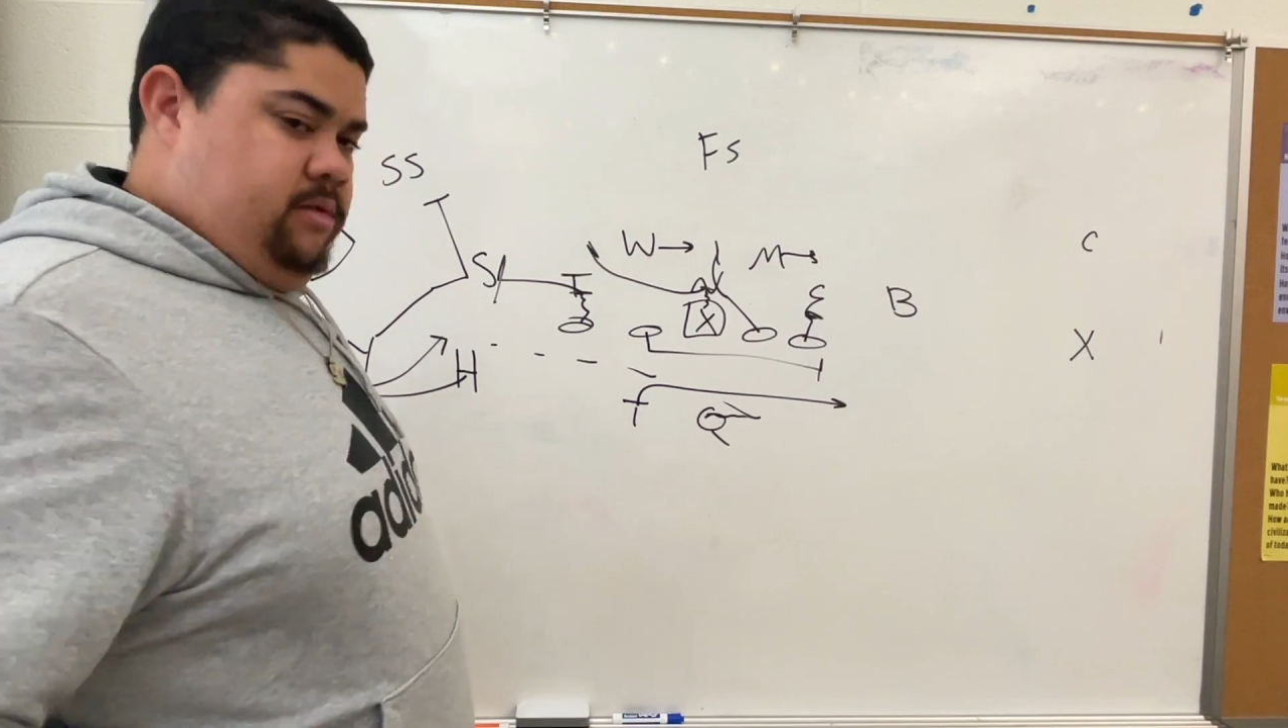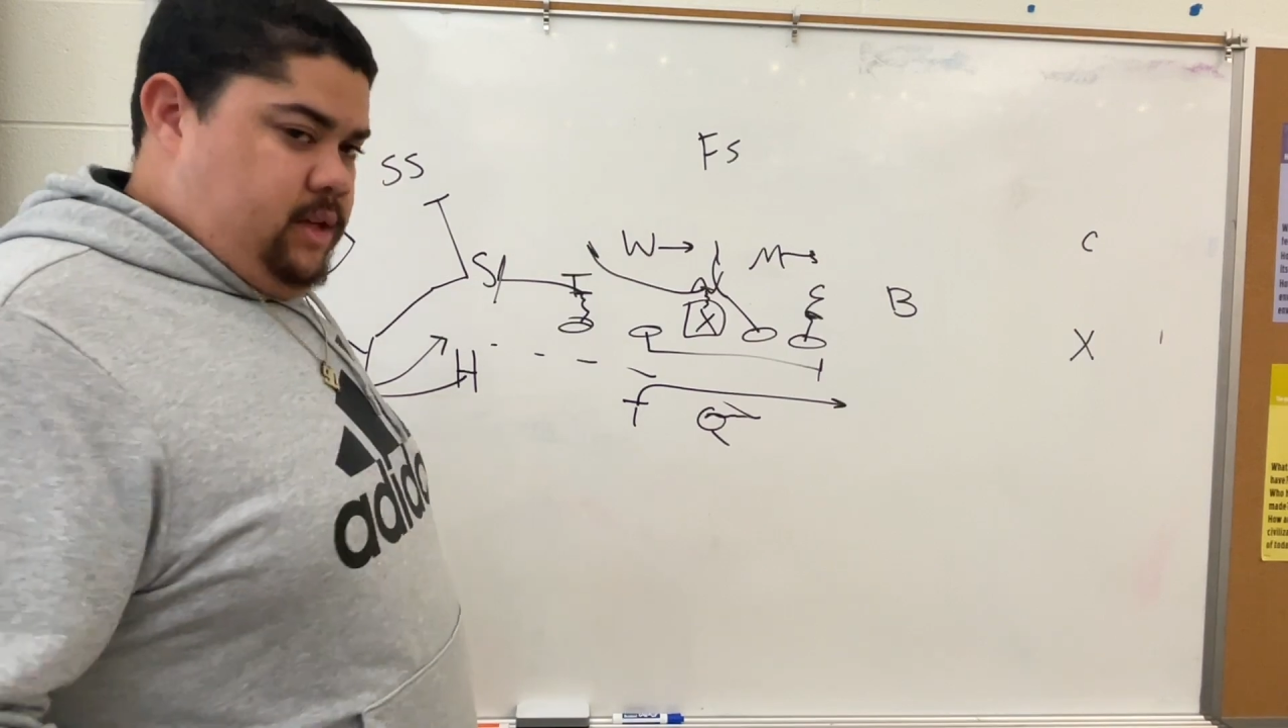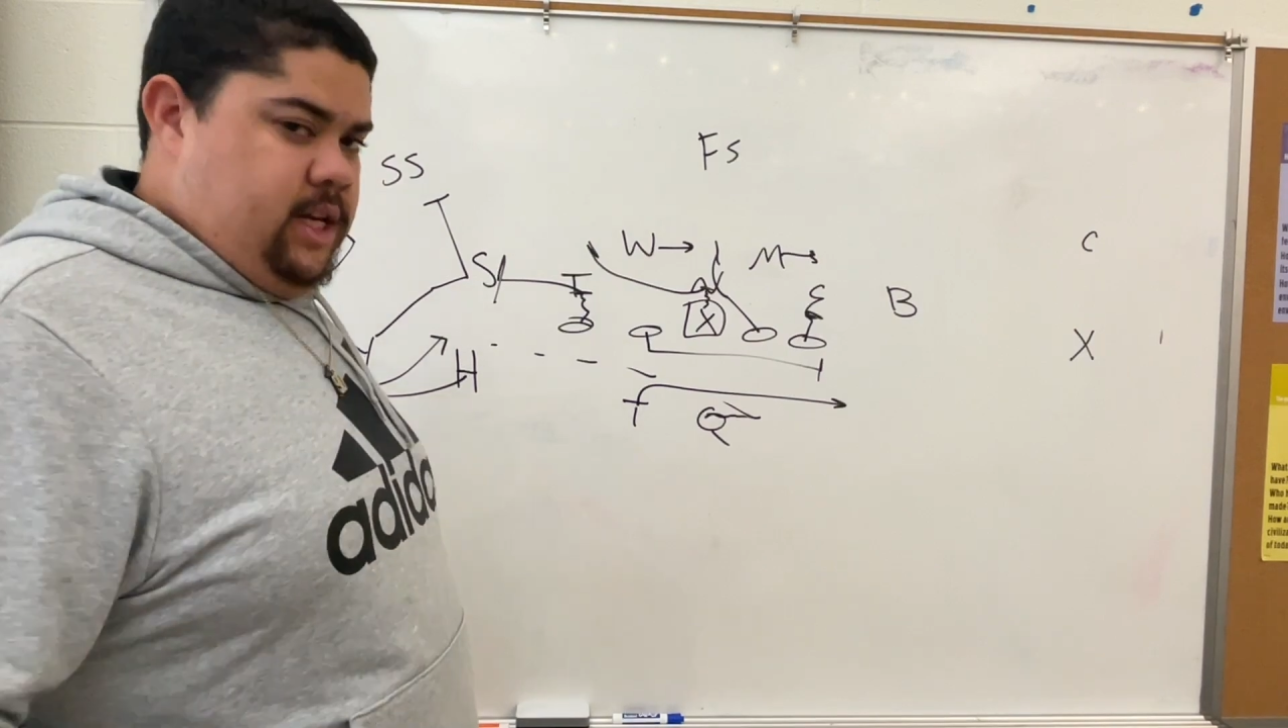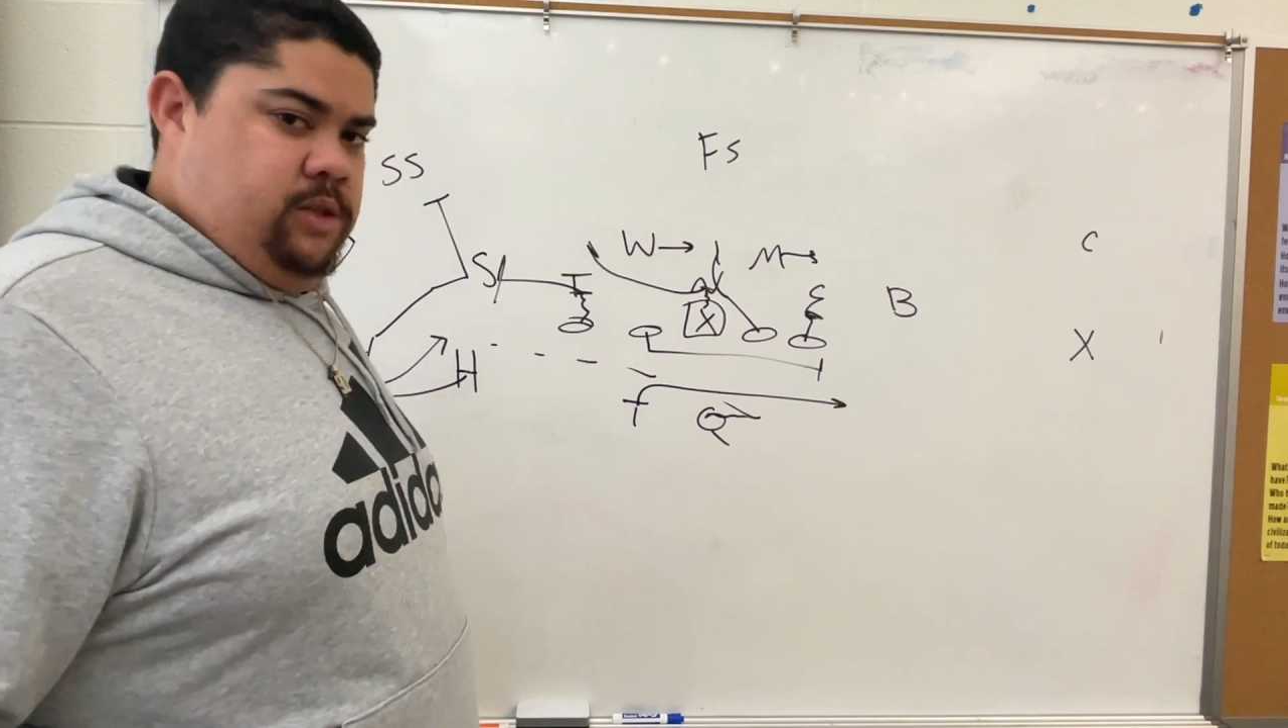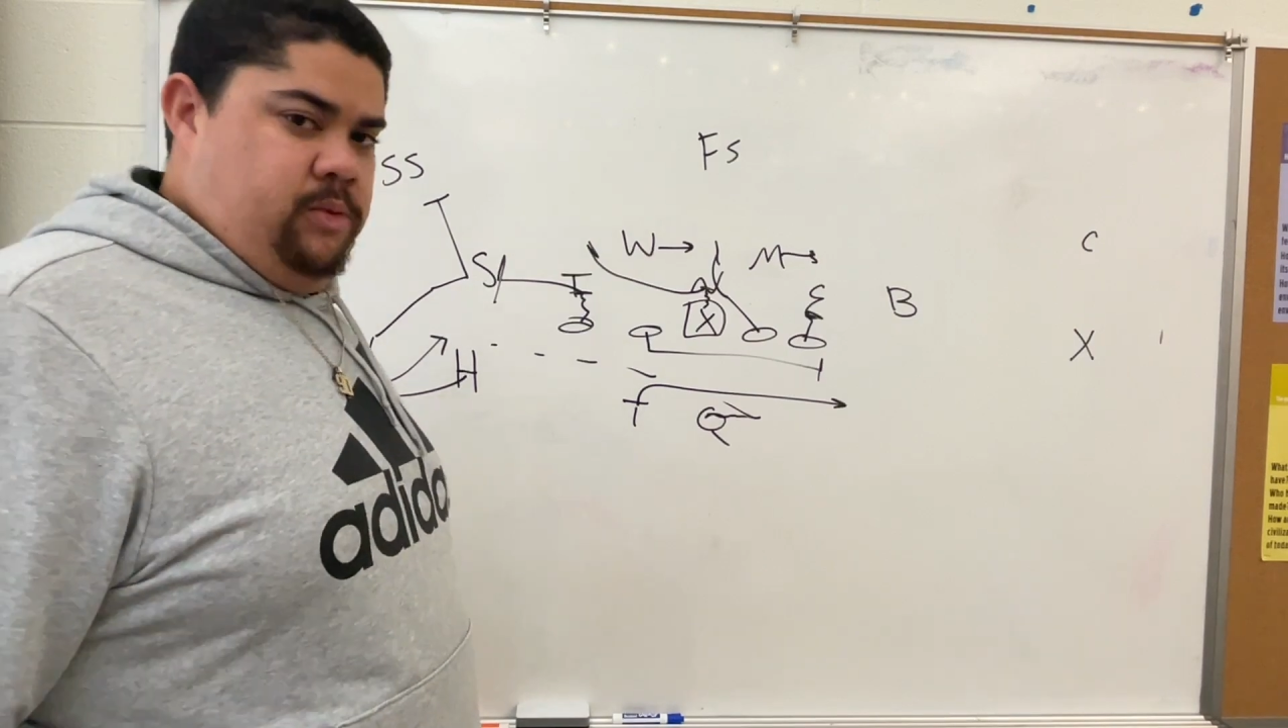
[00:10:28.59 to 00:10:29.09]

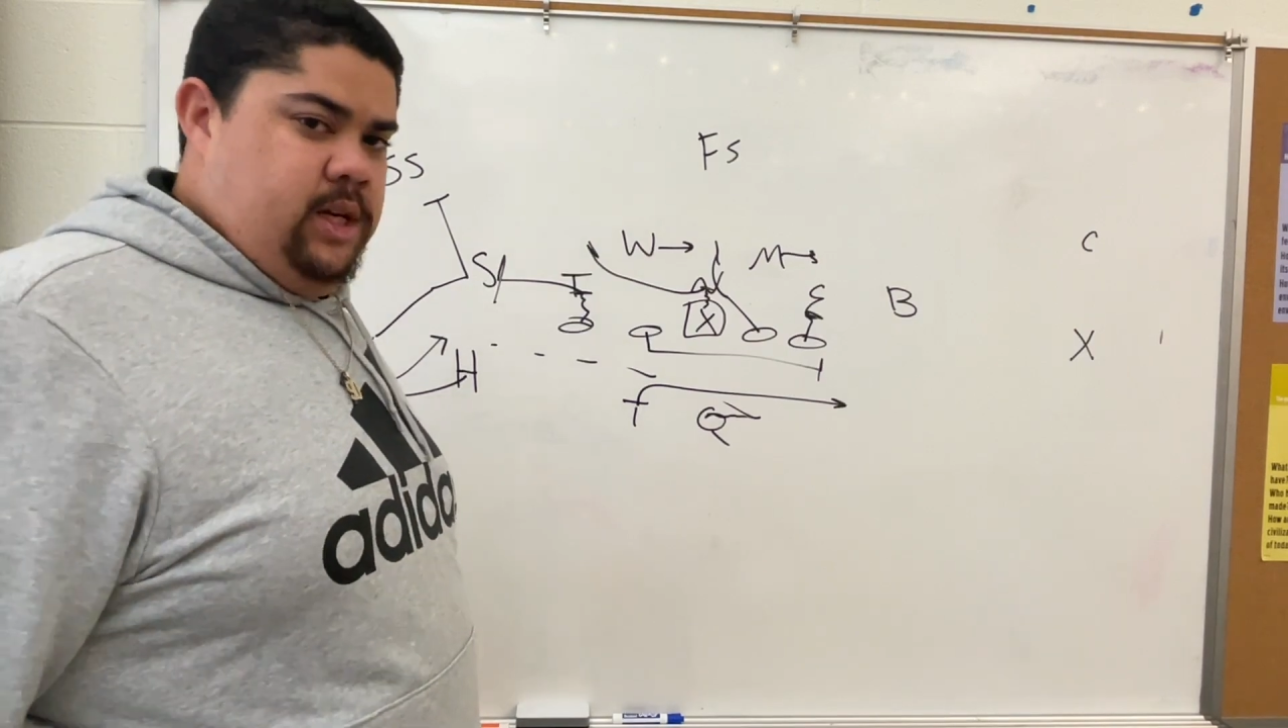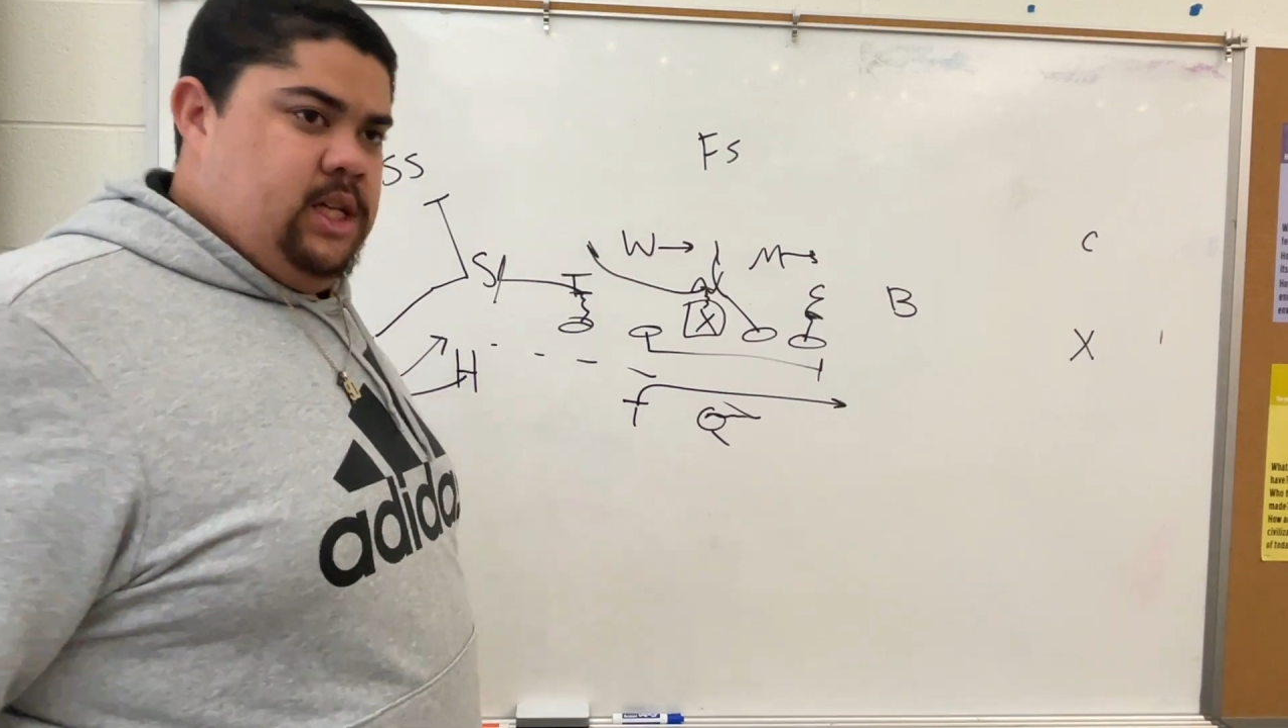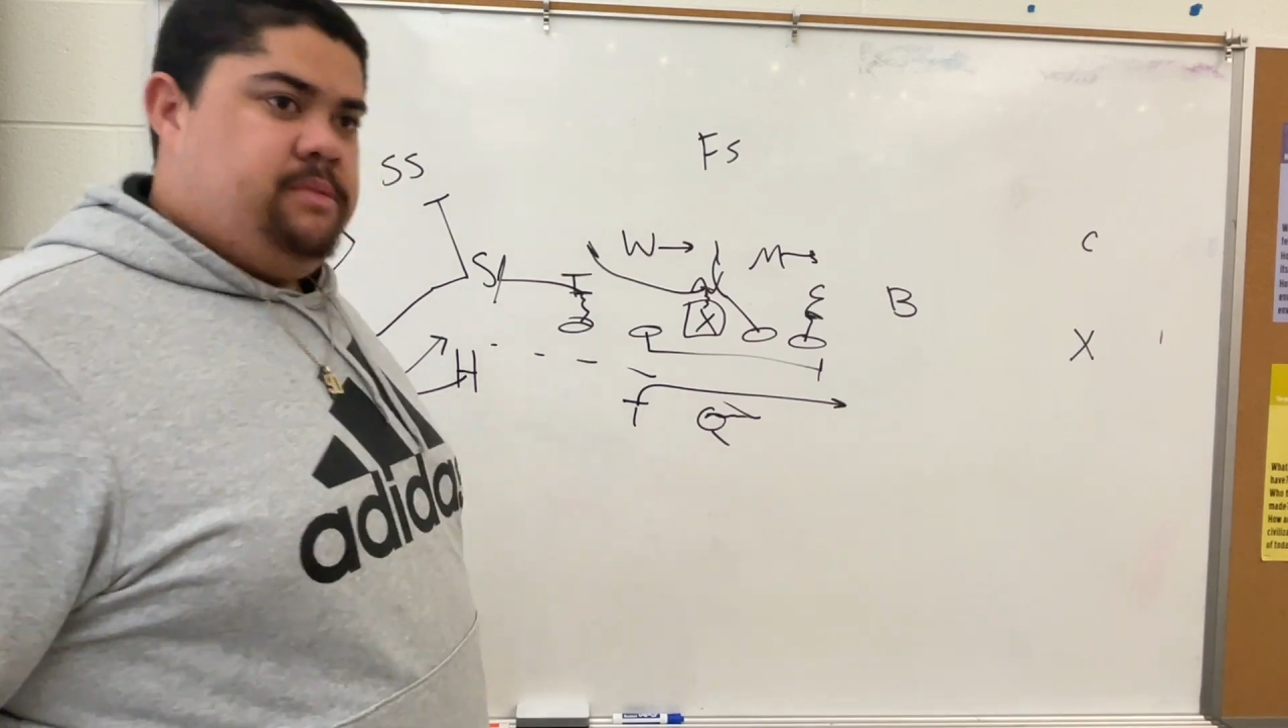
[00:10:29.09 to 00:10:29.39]
it is what it is.